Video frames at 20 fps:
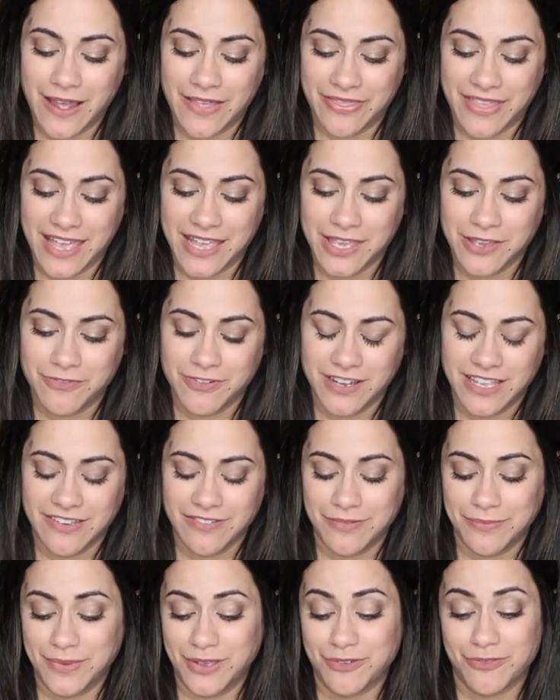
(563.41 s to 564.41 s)
and thank you for
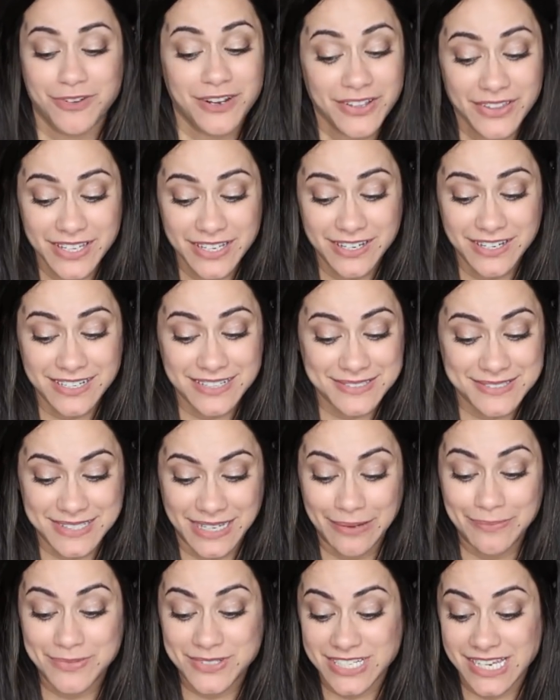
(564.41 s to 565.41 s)
giving me really good
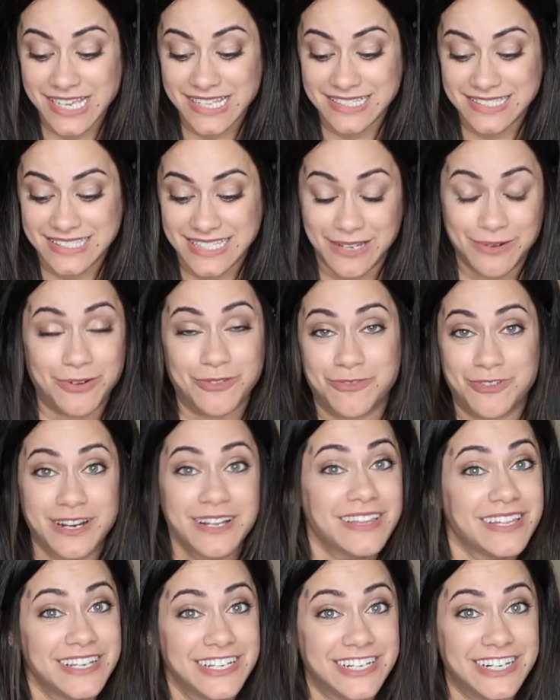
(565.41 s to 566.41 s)
assumptions. They were
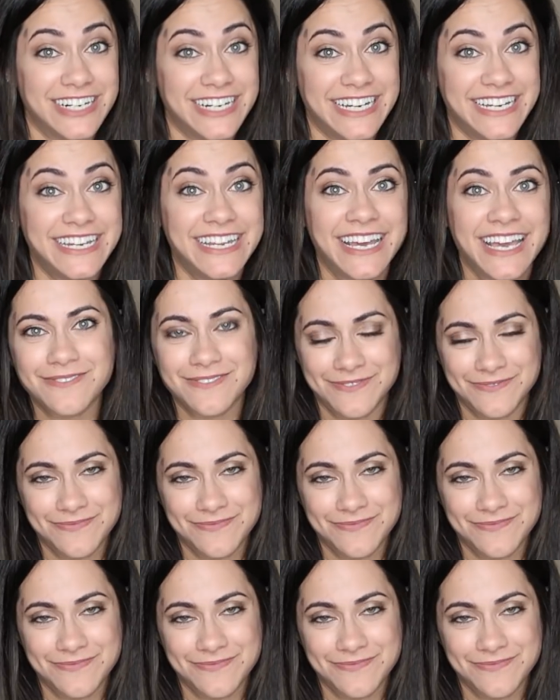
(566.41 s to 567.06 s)
really good.